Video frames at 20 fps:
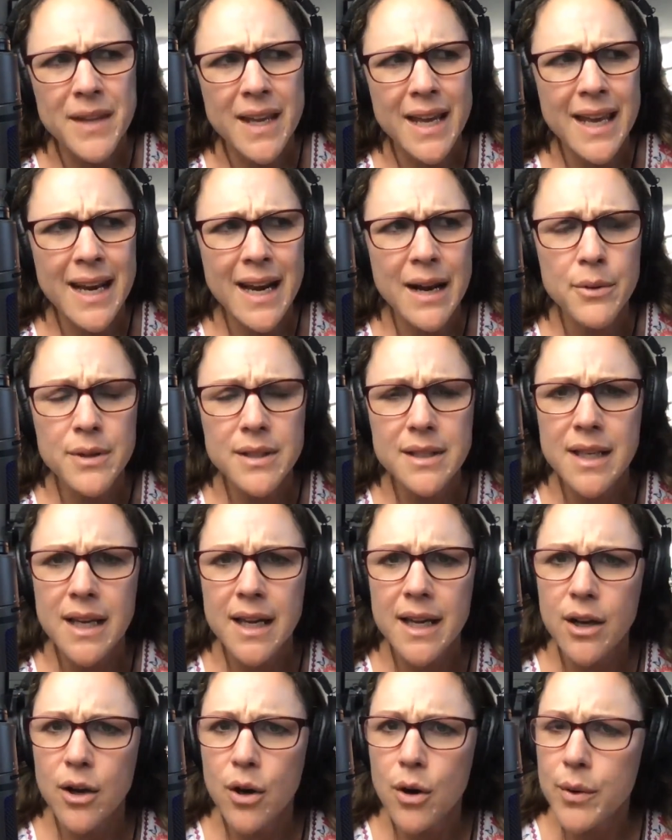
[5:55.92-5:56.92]
And I was
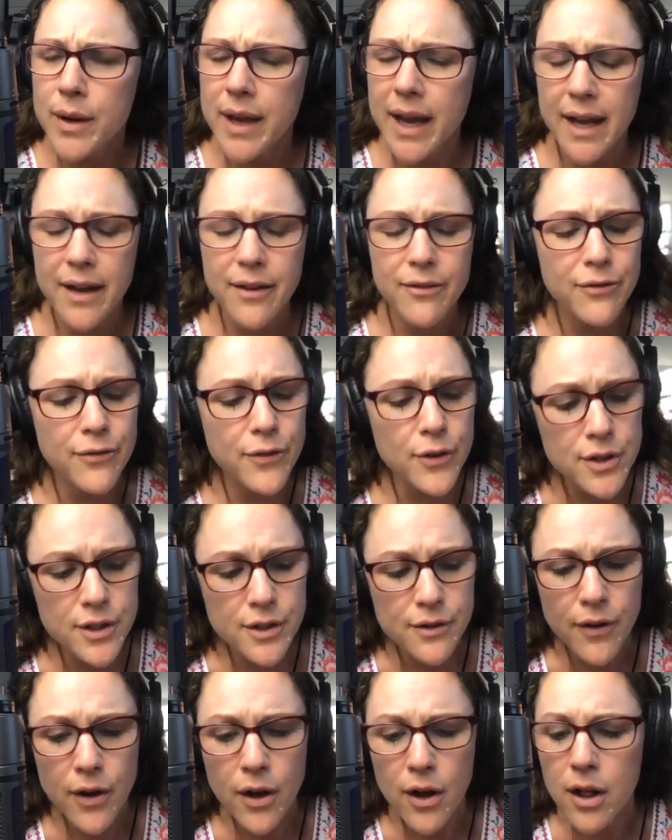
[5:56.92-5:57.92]
like, okay, first
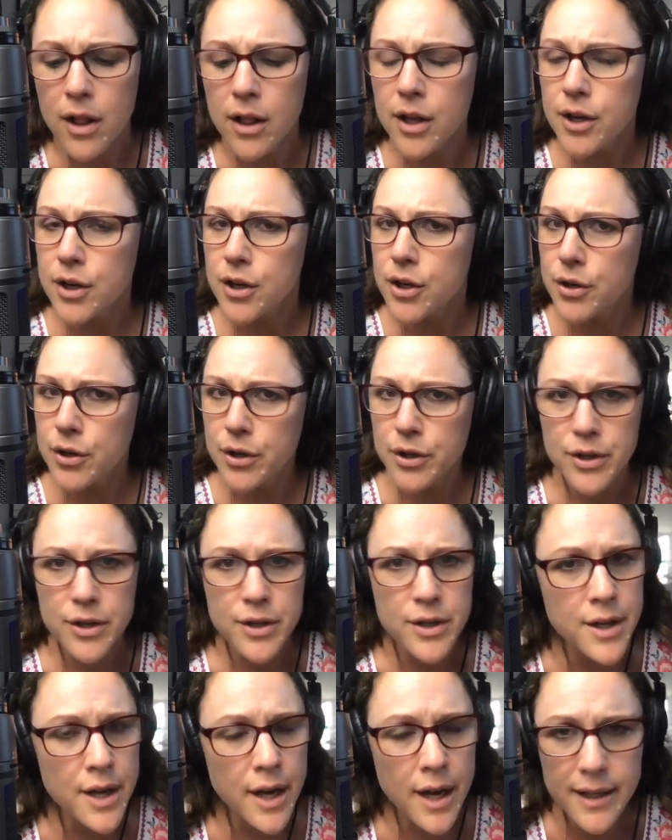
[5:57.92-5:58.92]
of all, you're
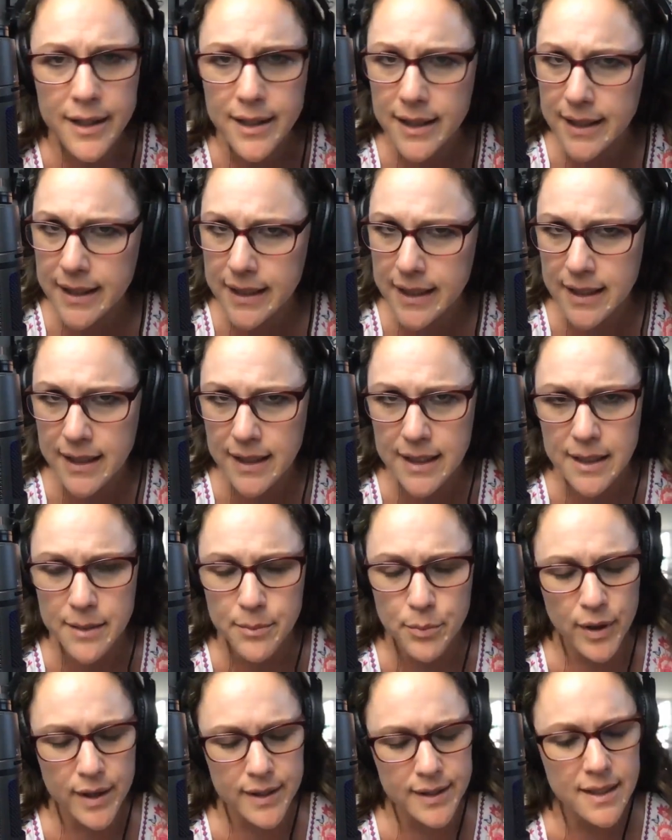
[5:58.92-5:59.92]
not clinically
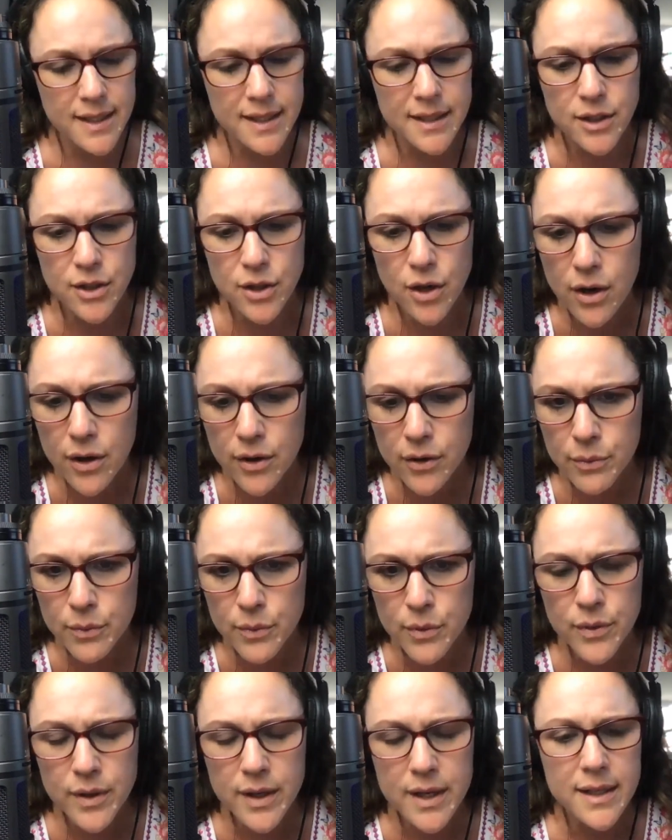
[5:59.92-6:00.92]
depressed. Let's talk
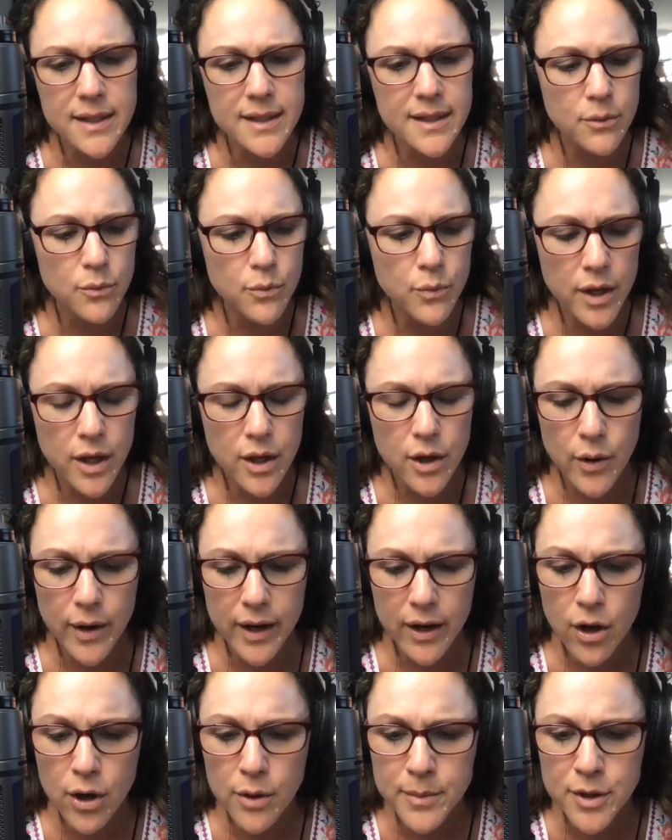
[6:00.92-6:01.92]
through this. And, I
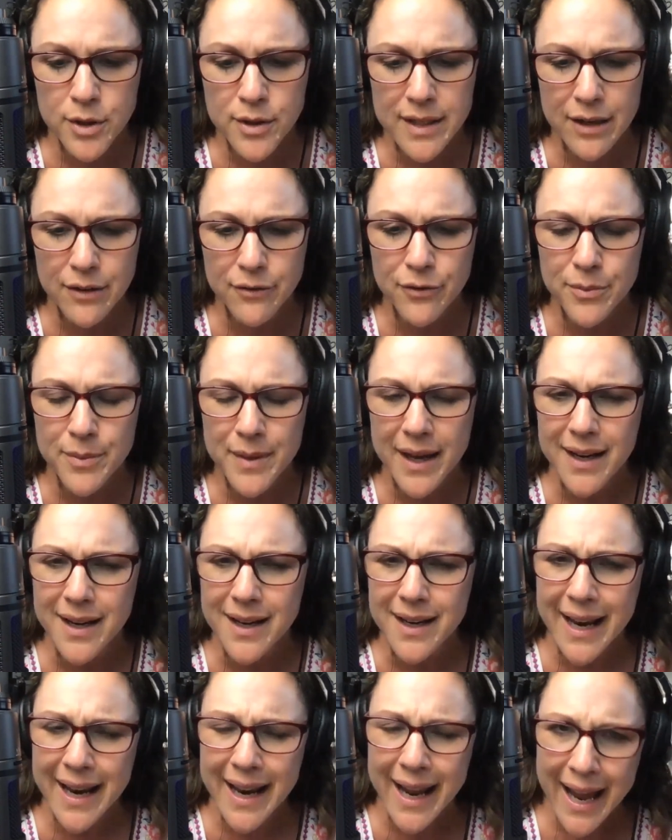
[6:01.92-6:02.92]
calmed her down from that.
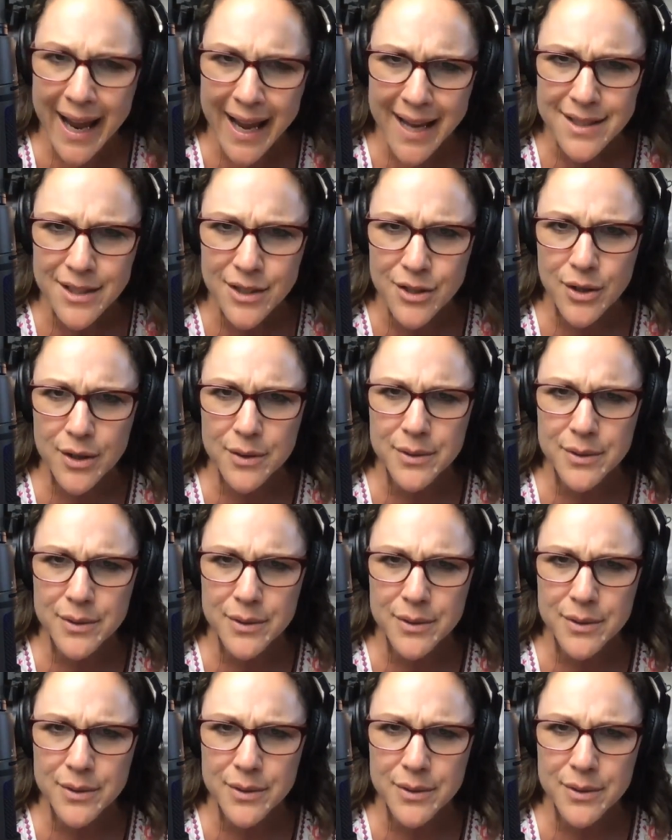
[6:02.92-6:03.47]
And I asked her, I